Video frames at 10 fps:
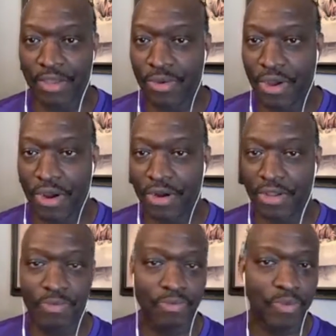You
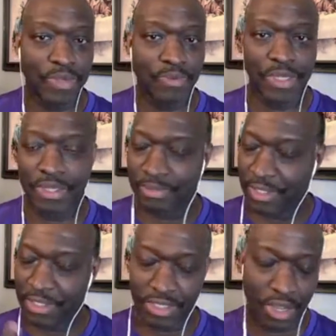heard,
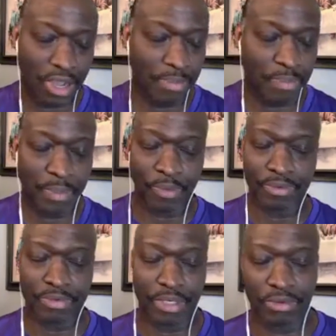we saw people,
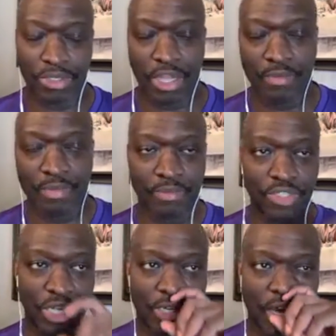government was
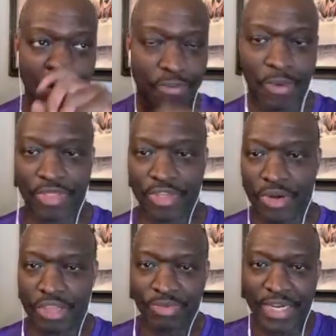shut down for
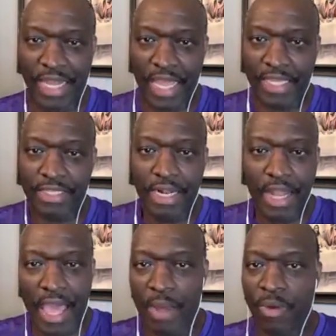33 days,
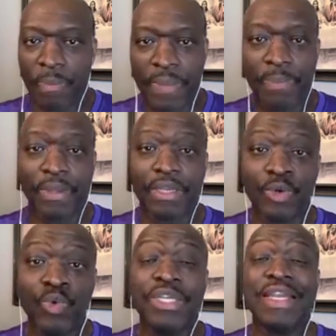and there were people
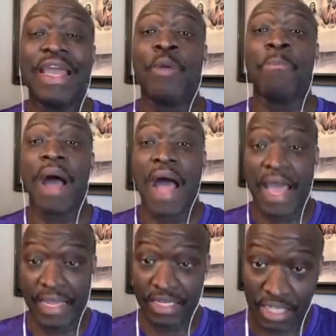losing their minds.